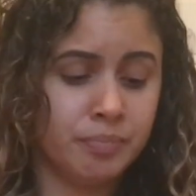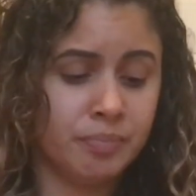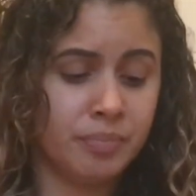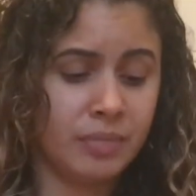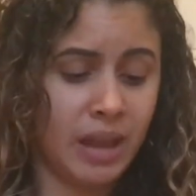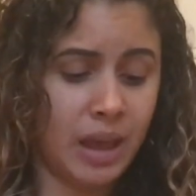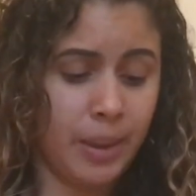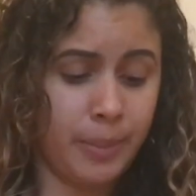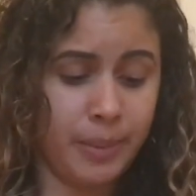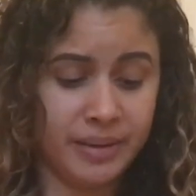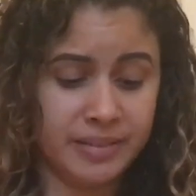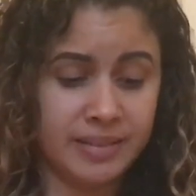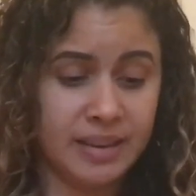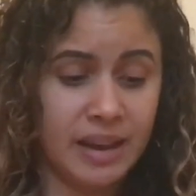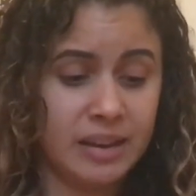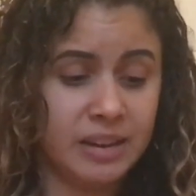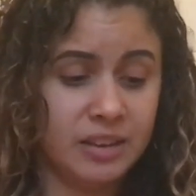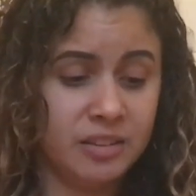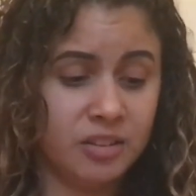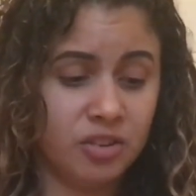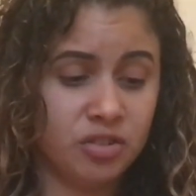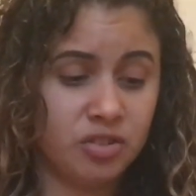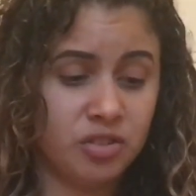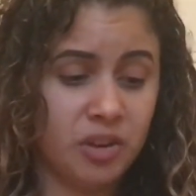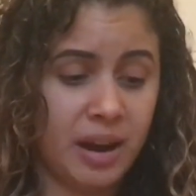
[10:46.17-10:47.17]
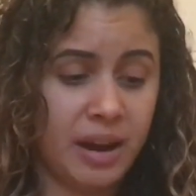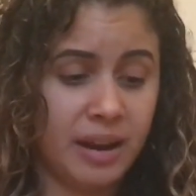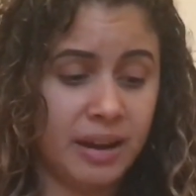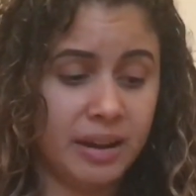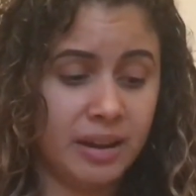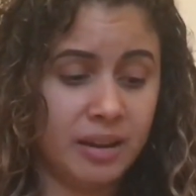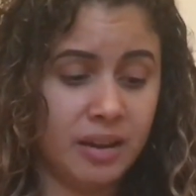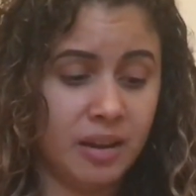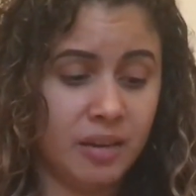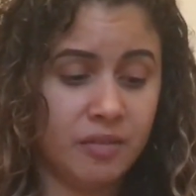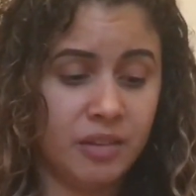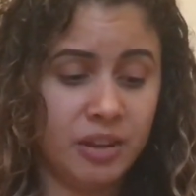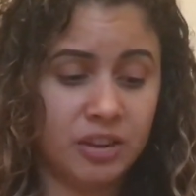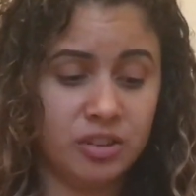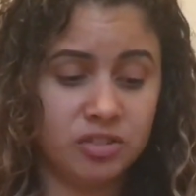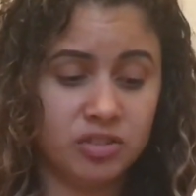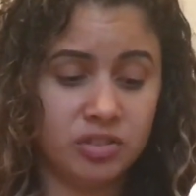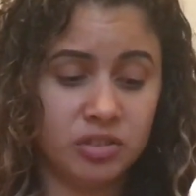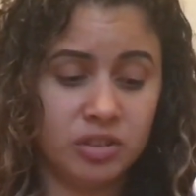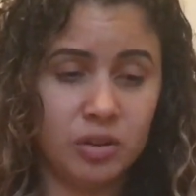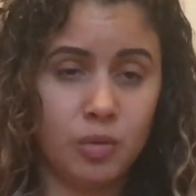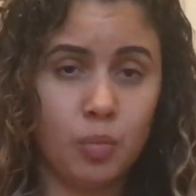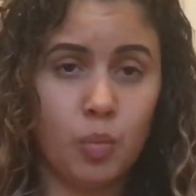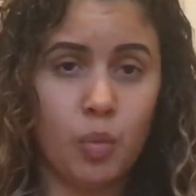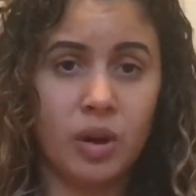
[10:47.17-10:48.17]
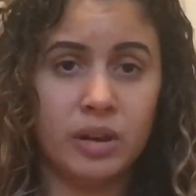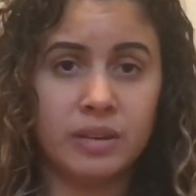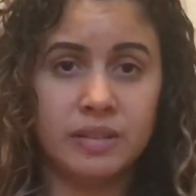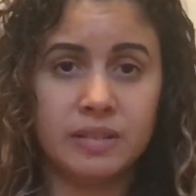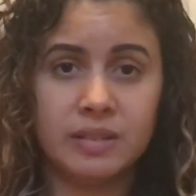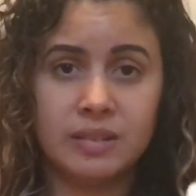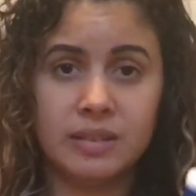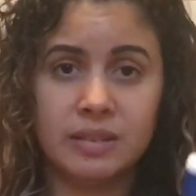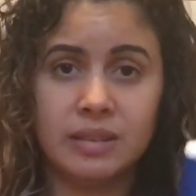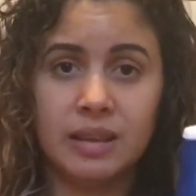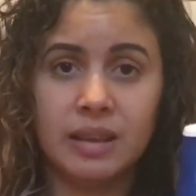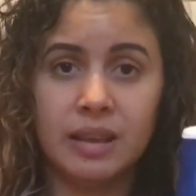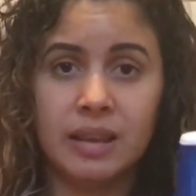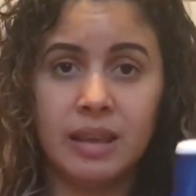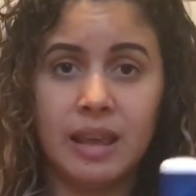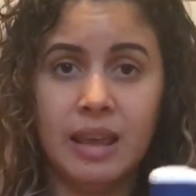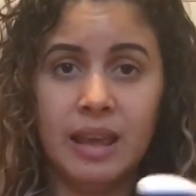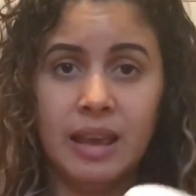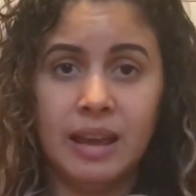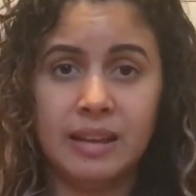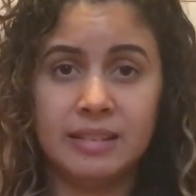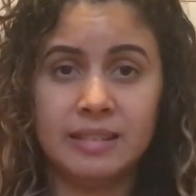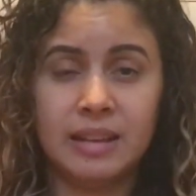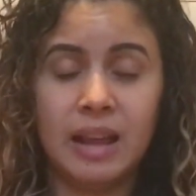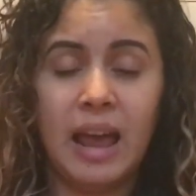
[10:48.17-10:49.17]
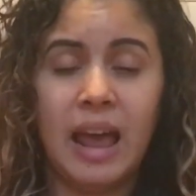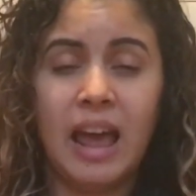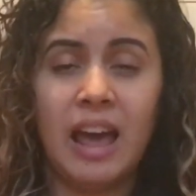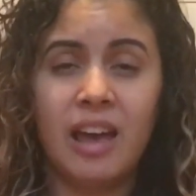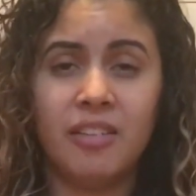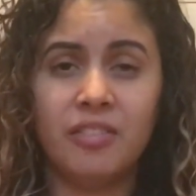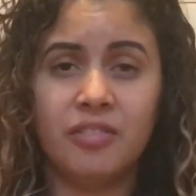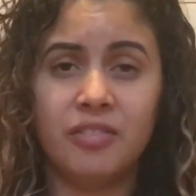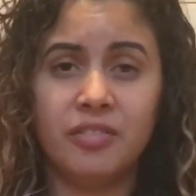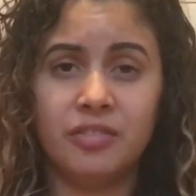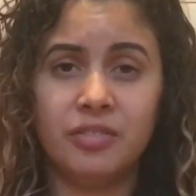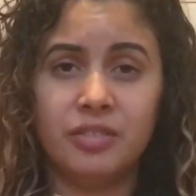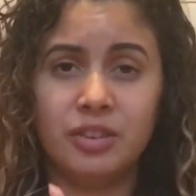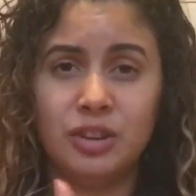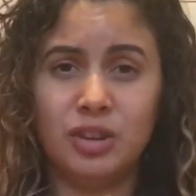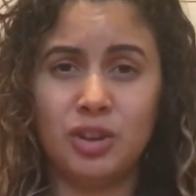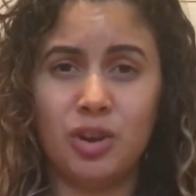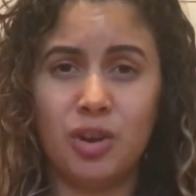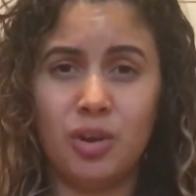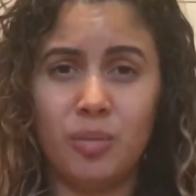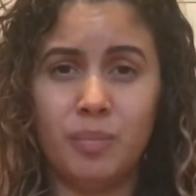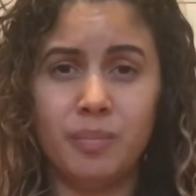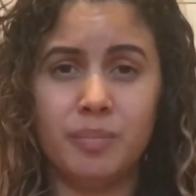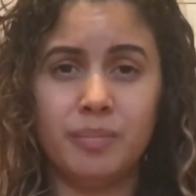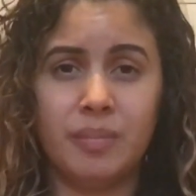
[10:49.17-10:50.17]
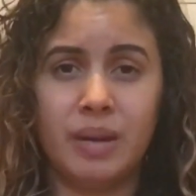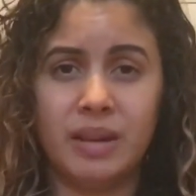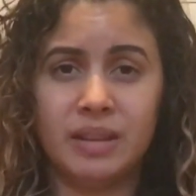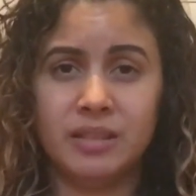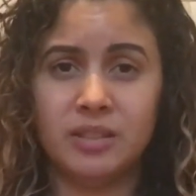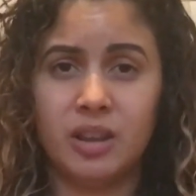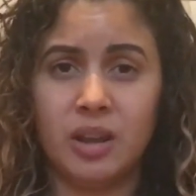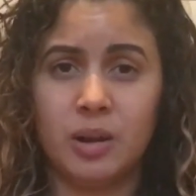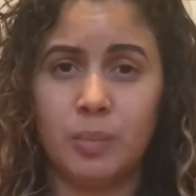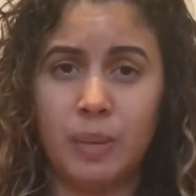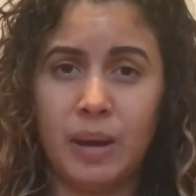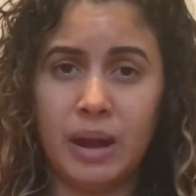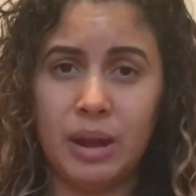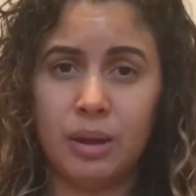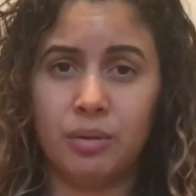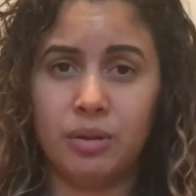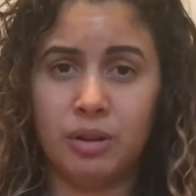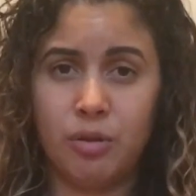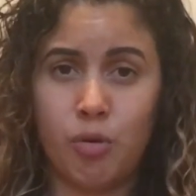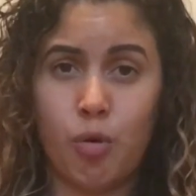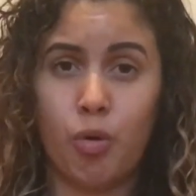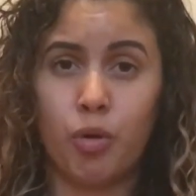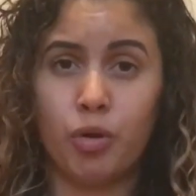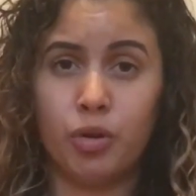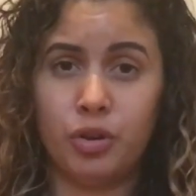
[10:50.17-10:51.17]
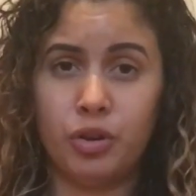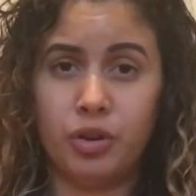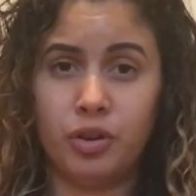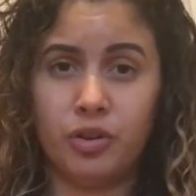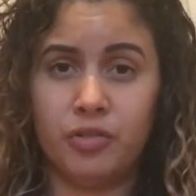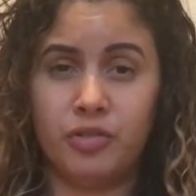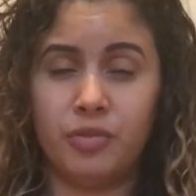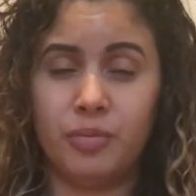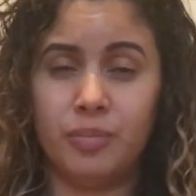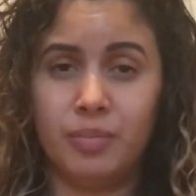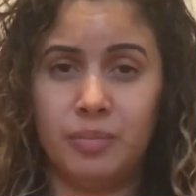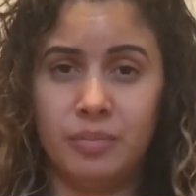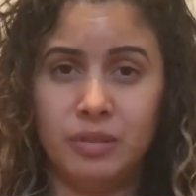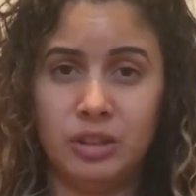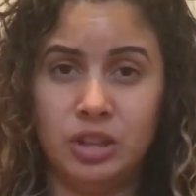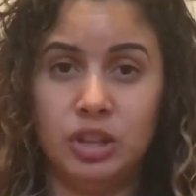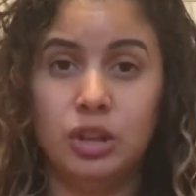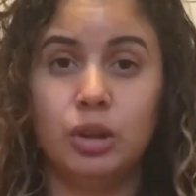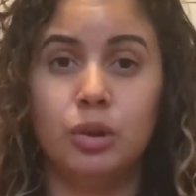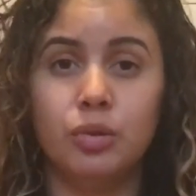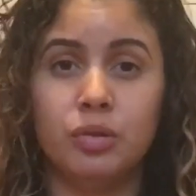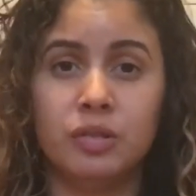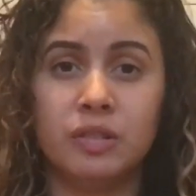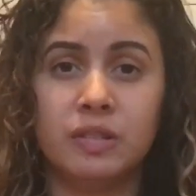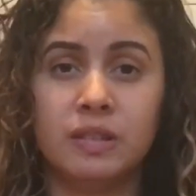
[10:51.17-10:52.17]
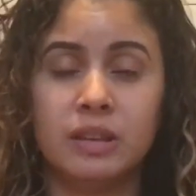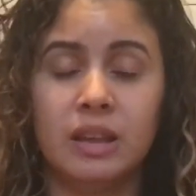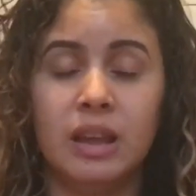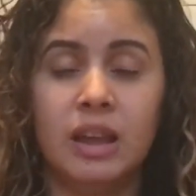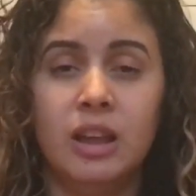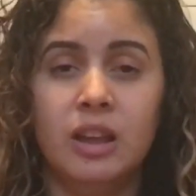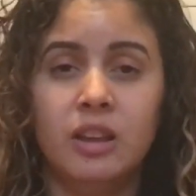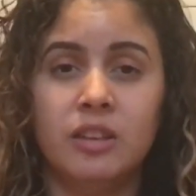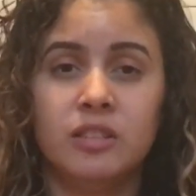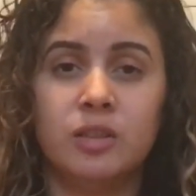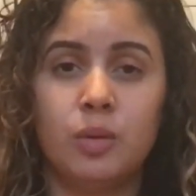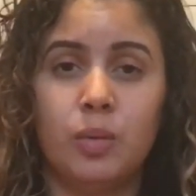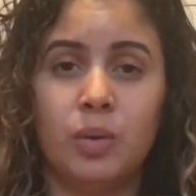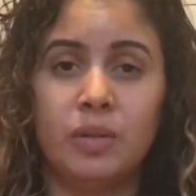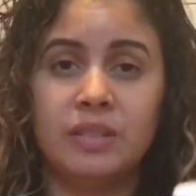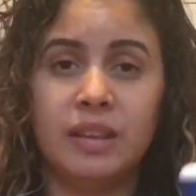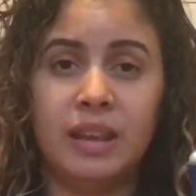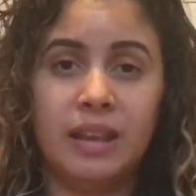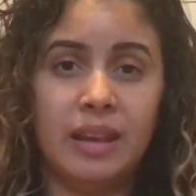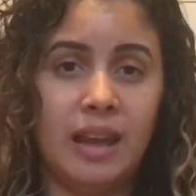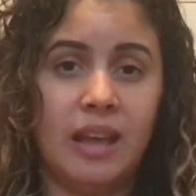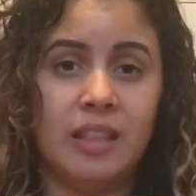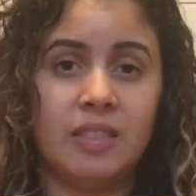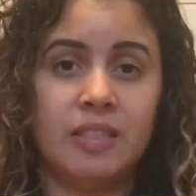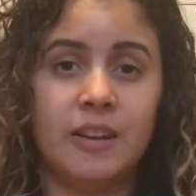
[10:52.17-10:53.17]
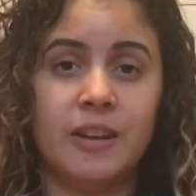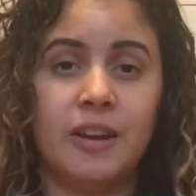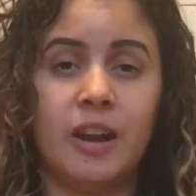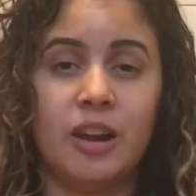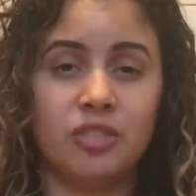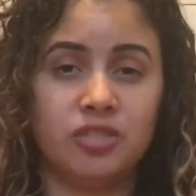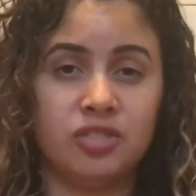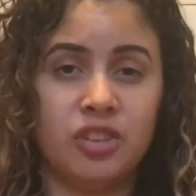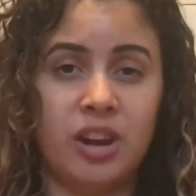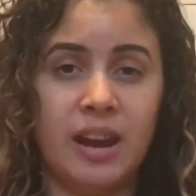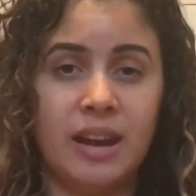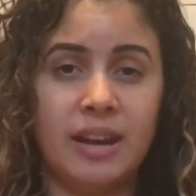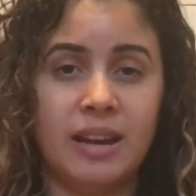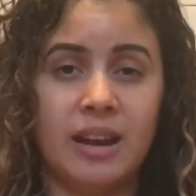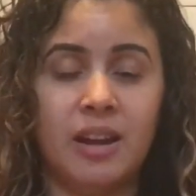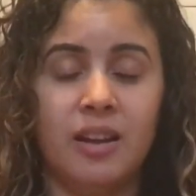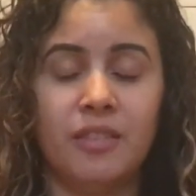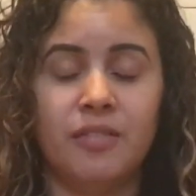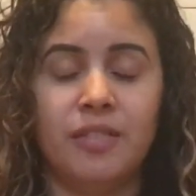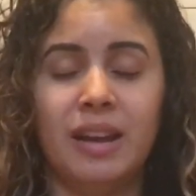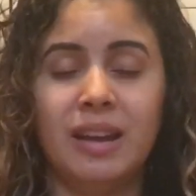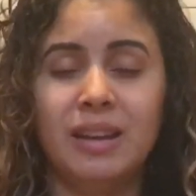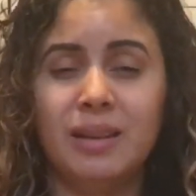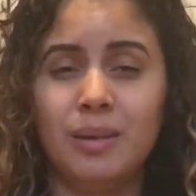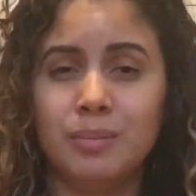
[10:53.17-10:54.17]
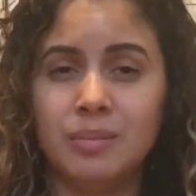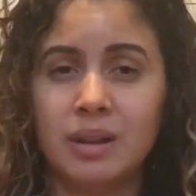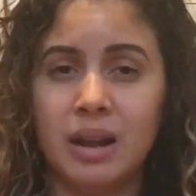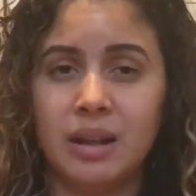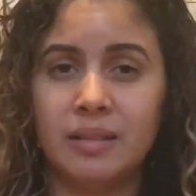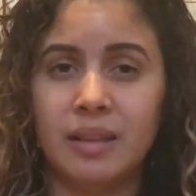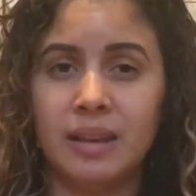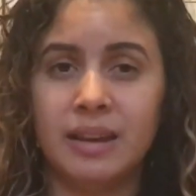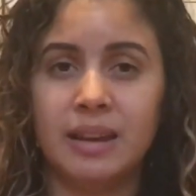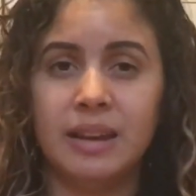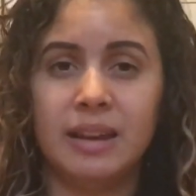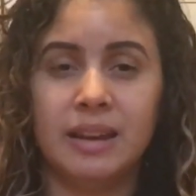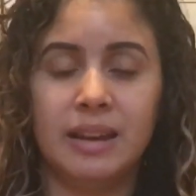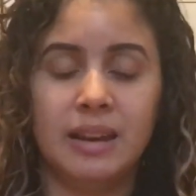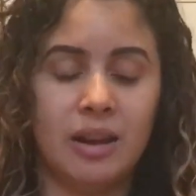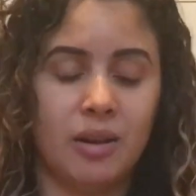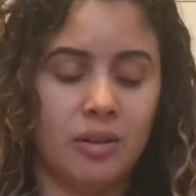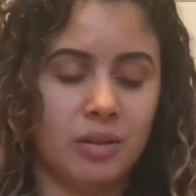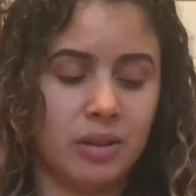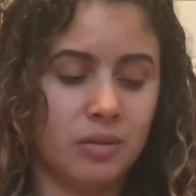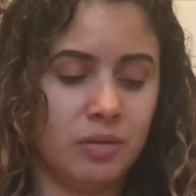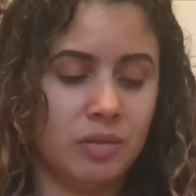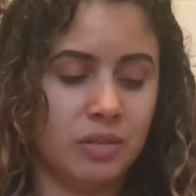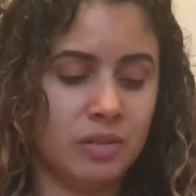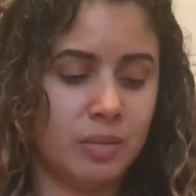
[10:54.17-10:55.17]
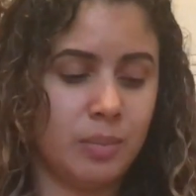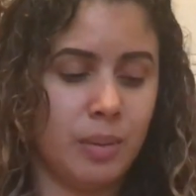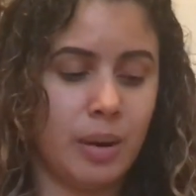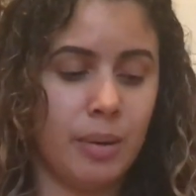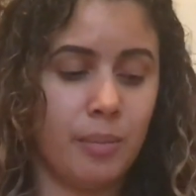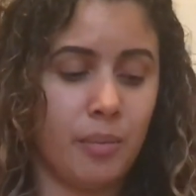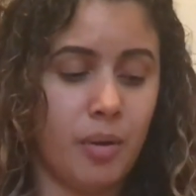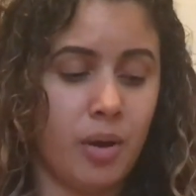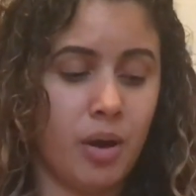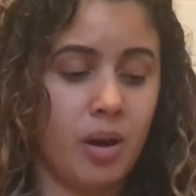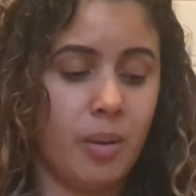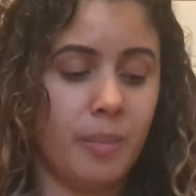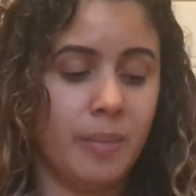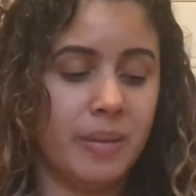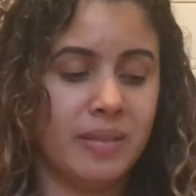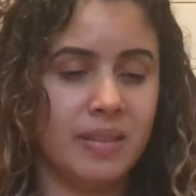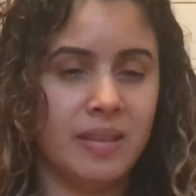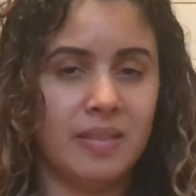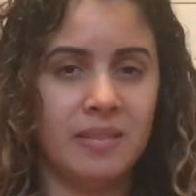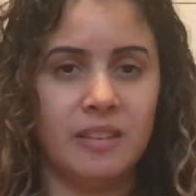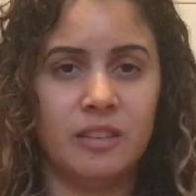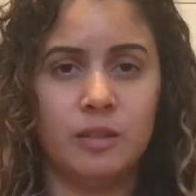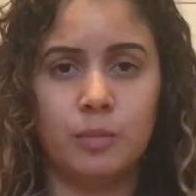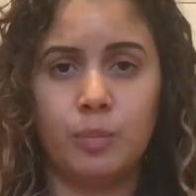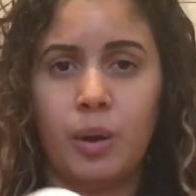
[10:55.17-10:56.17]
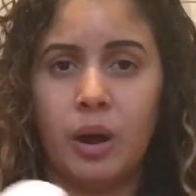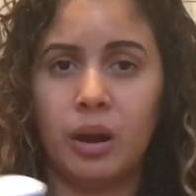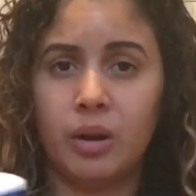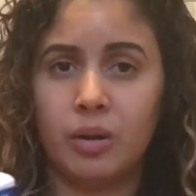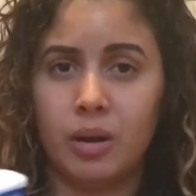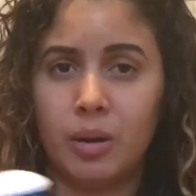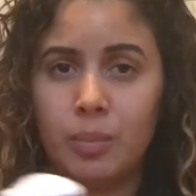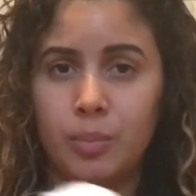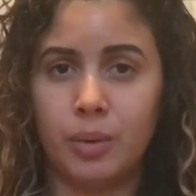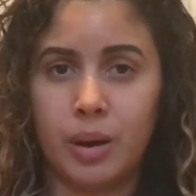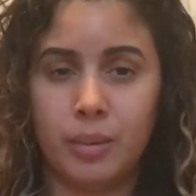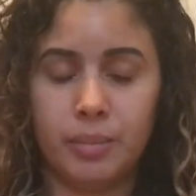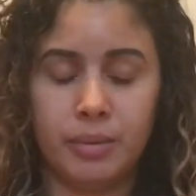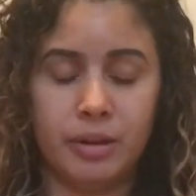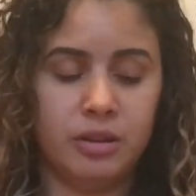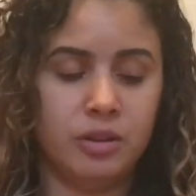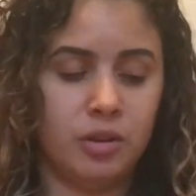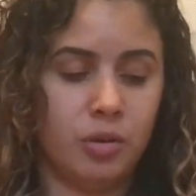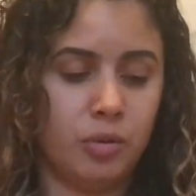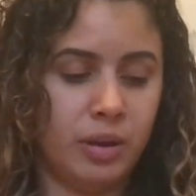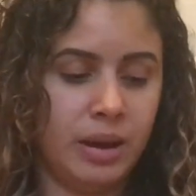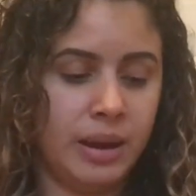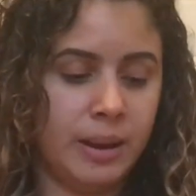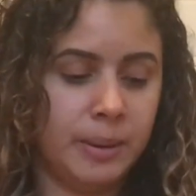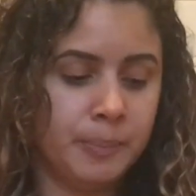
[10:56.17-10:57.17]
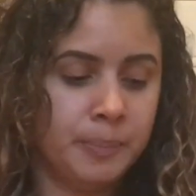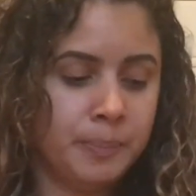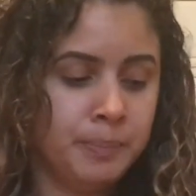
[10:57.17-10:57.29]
I'm excited to try it eventually once, because I have, my stockpile in order from the use. So once I get there, I'll try it out. If I end up not liking it, I'll give it to my mom. And then this bottle I'll probably donate.